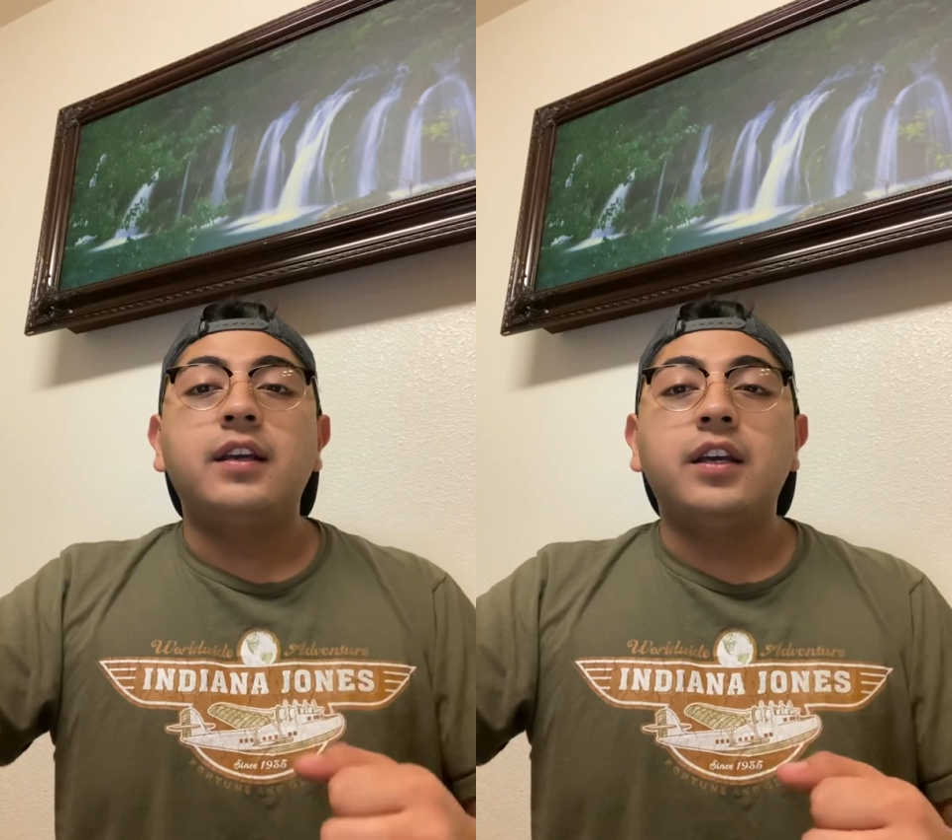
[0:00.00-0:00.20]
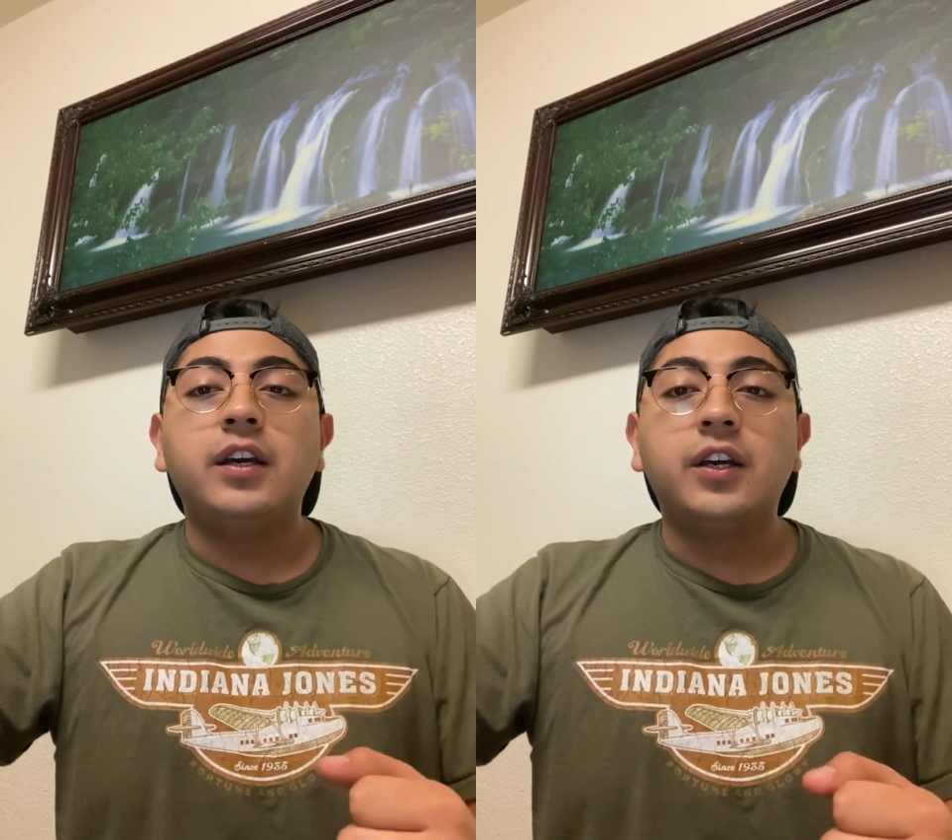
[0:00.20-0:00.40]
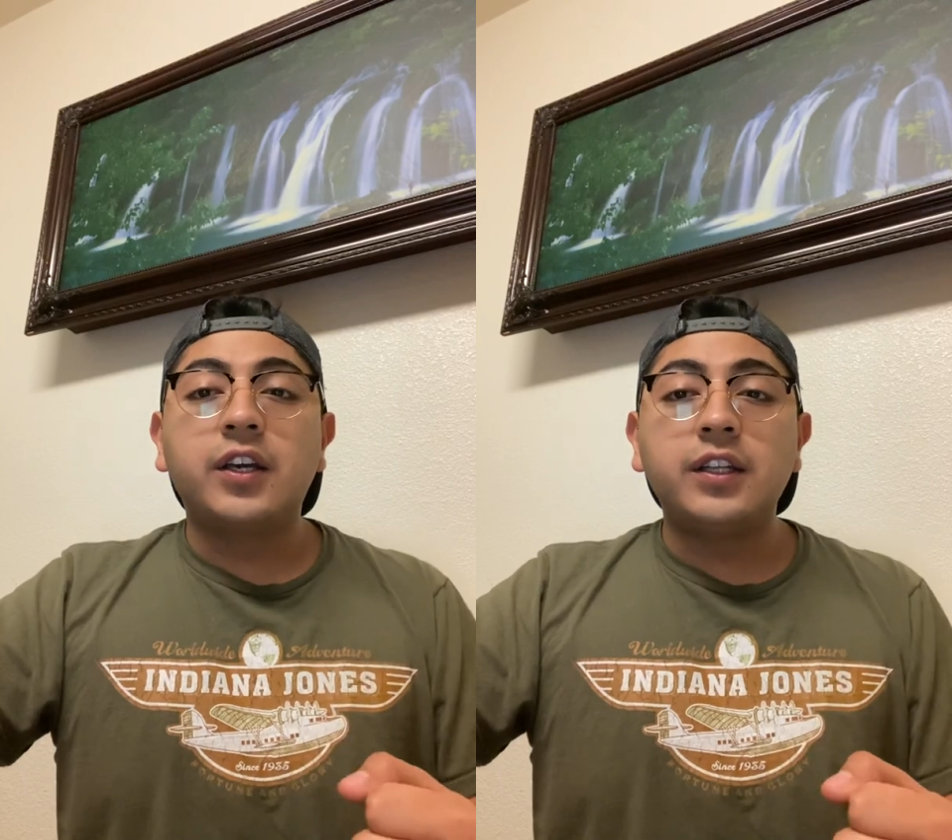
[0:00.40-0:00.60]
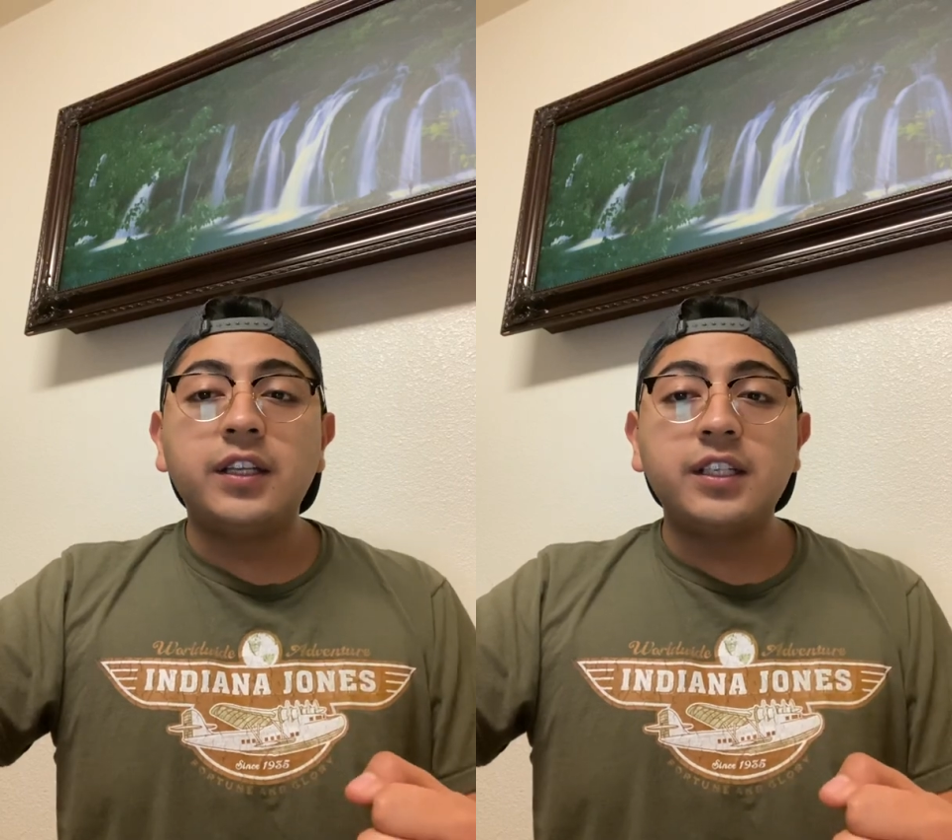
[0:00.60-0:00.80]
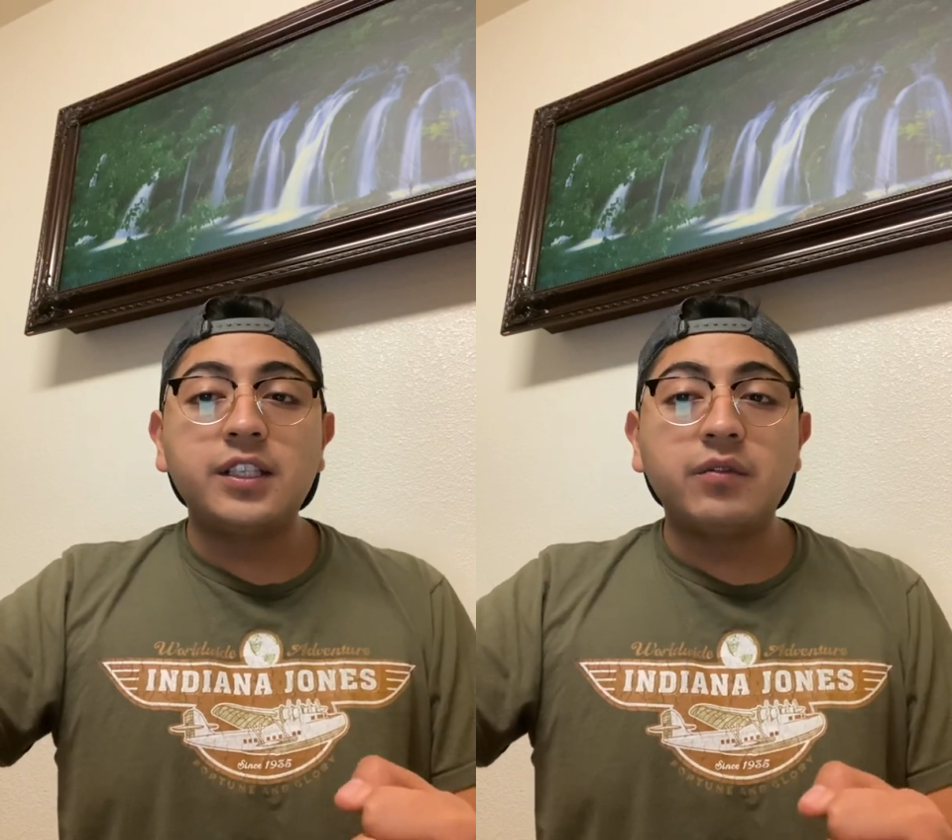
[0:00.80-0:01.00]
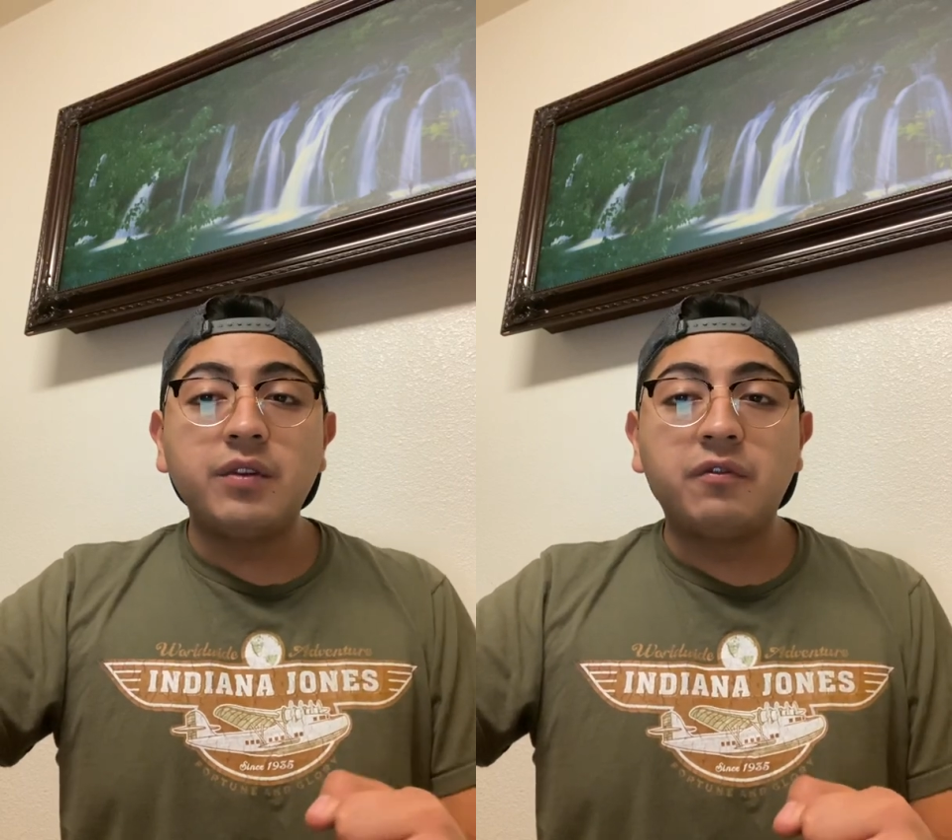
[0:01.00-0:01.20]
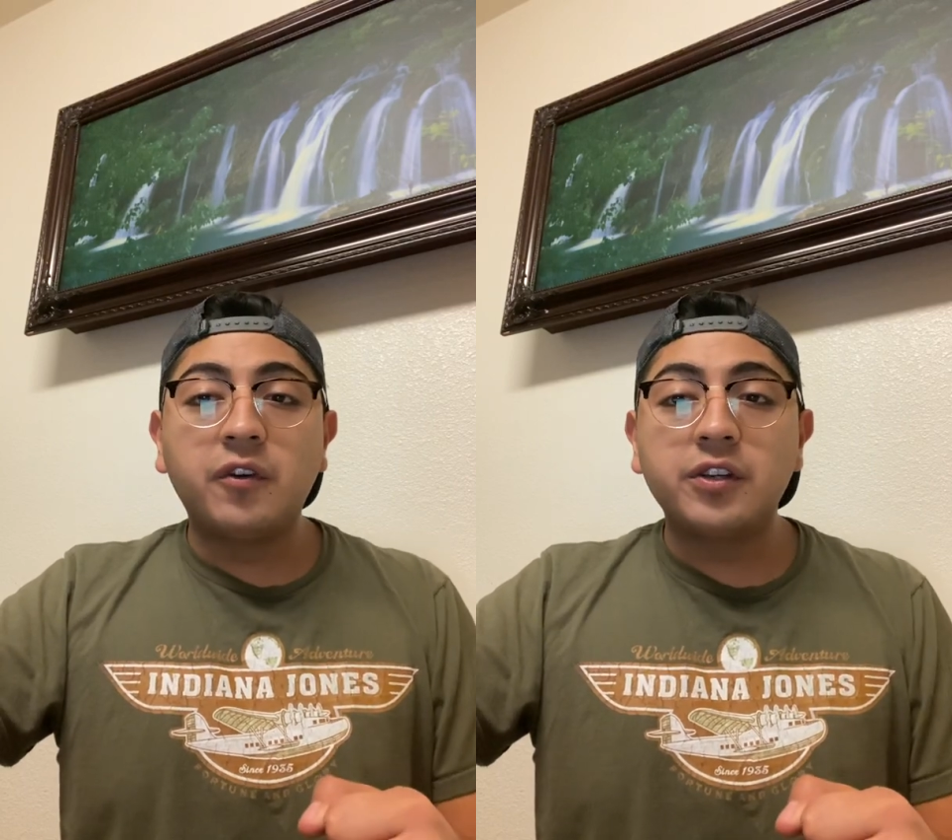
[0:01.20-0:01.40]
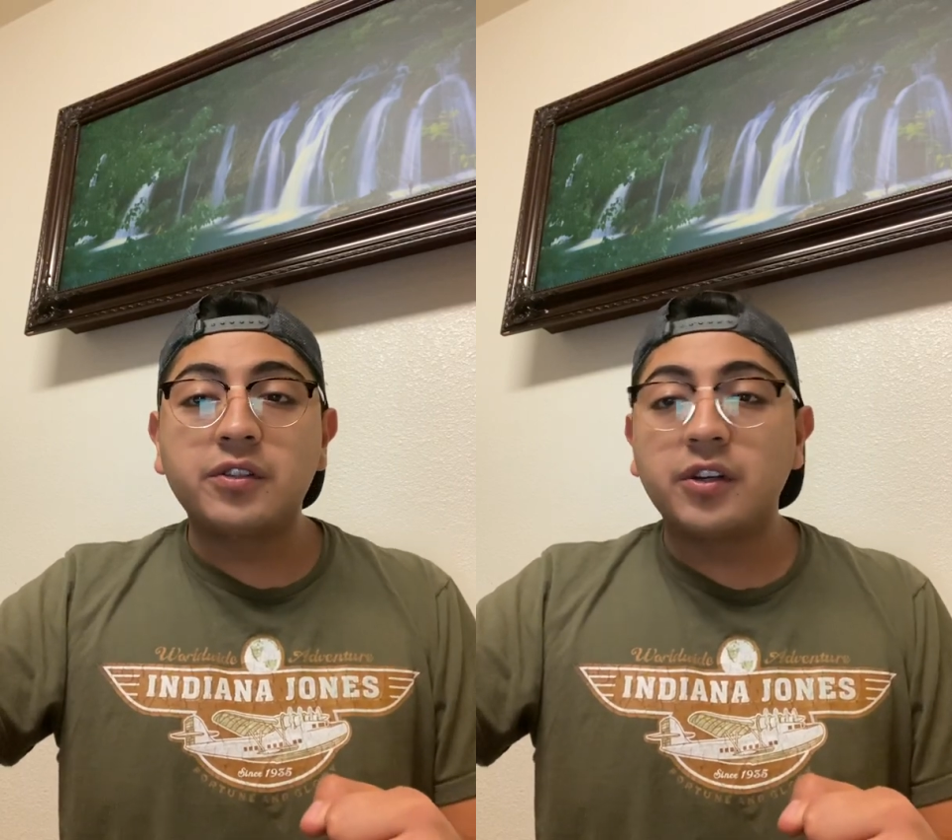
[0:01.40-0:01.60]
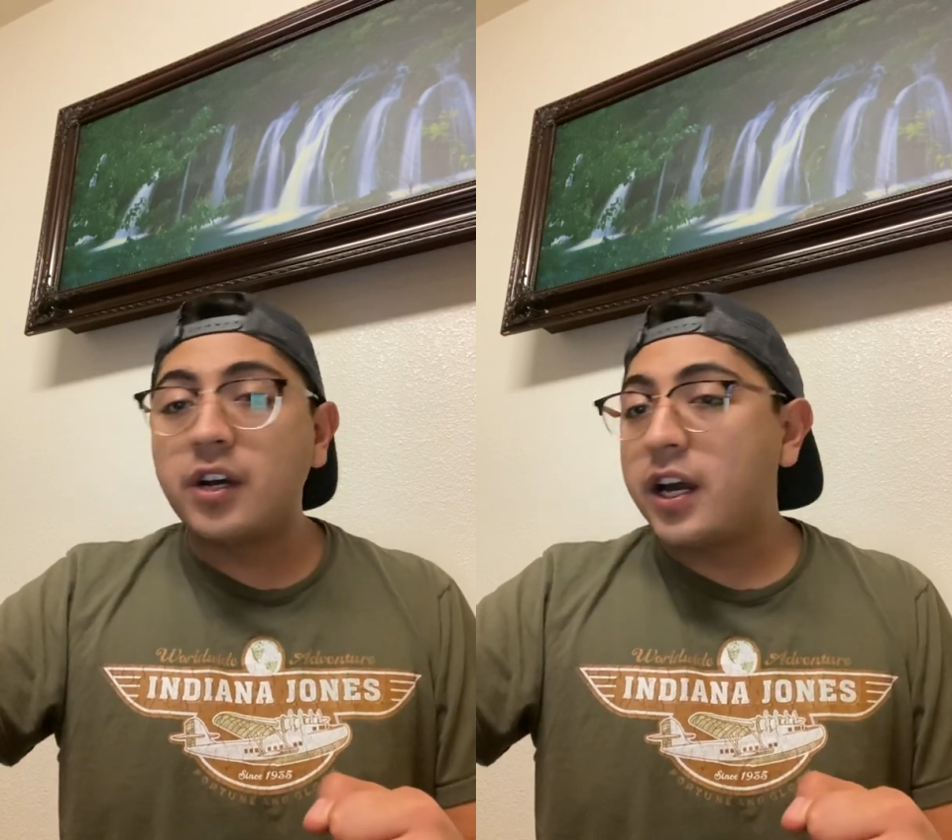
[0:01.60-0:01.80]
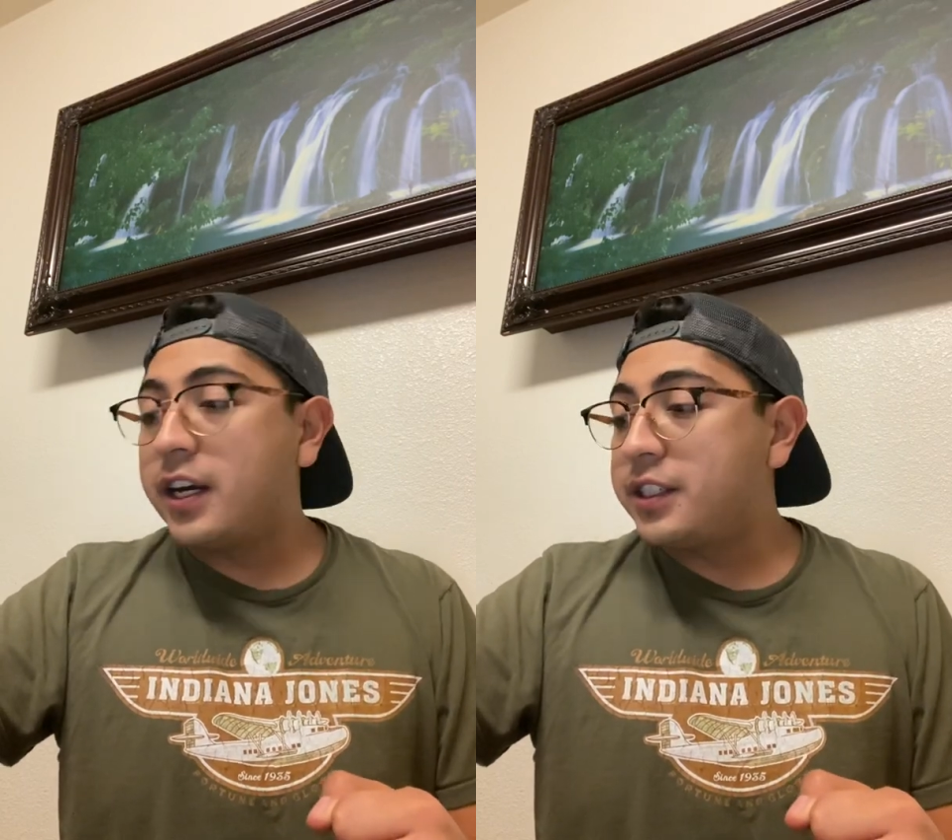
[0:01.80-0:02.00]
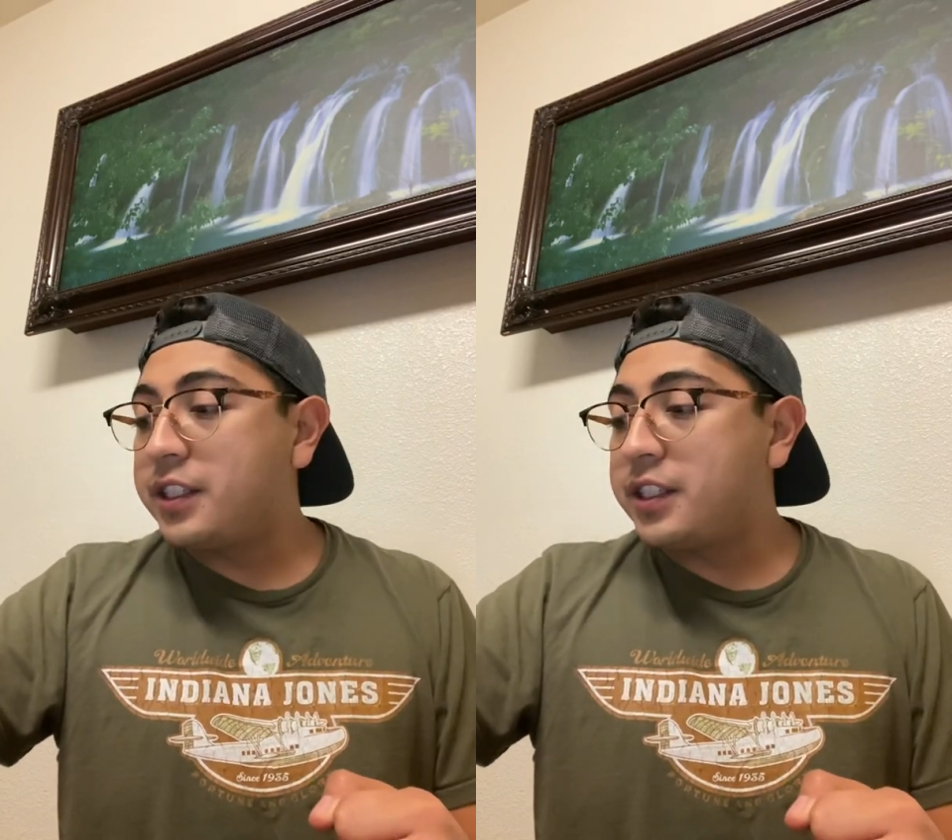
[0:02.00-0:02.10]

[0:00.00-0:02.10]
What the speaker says: Unconditioned reinforcers are